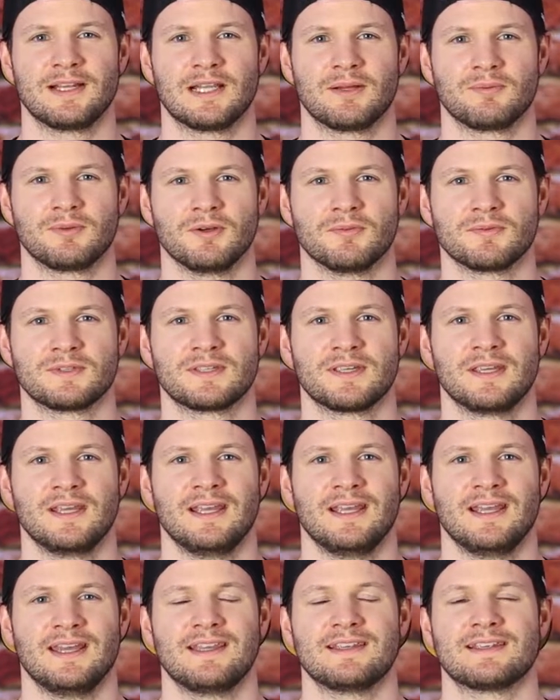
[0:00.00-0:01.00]
laptops.
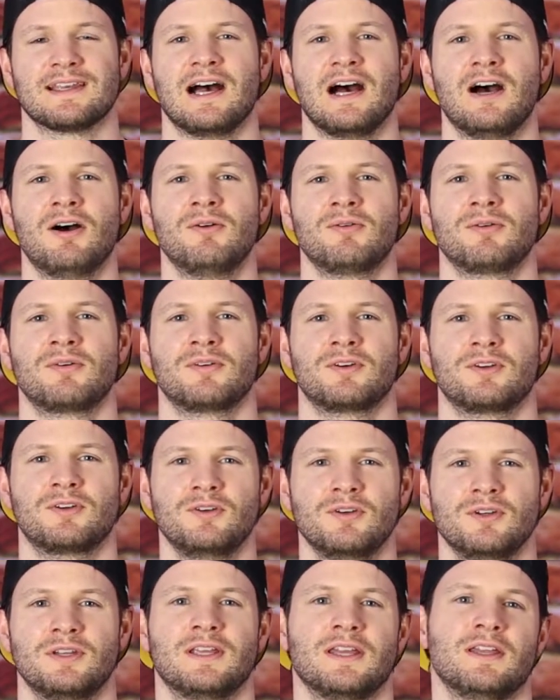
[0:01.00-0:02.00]
It is how
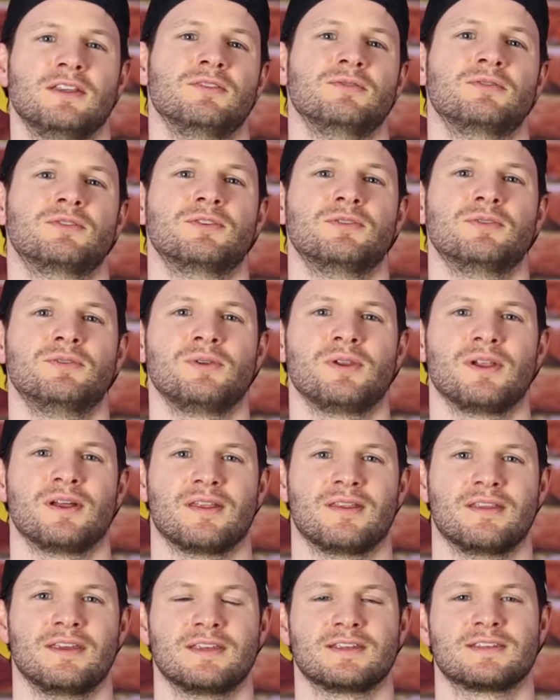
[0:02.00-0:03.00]
good can you cool
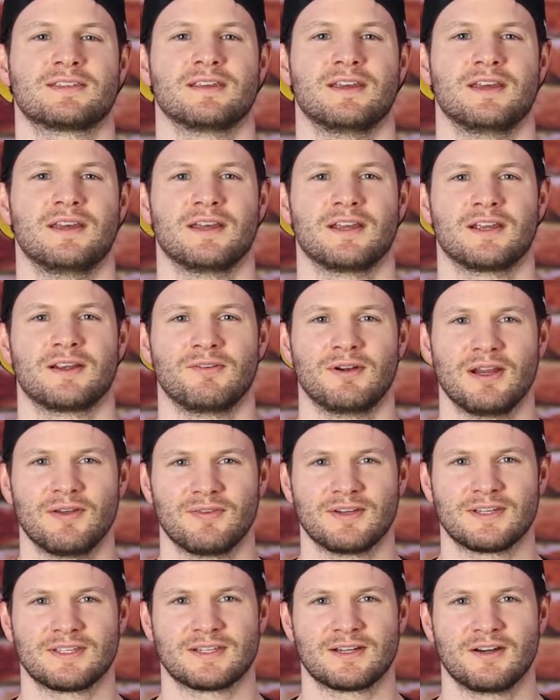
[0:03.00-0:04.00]
this
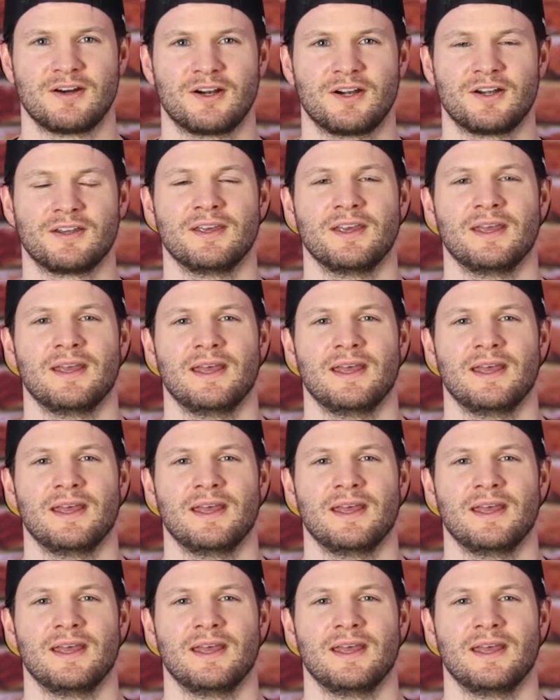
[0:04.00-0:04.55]
graphics card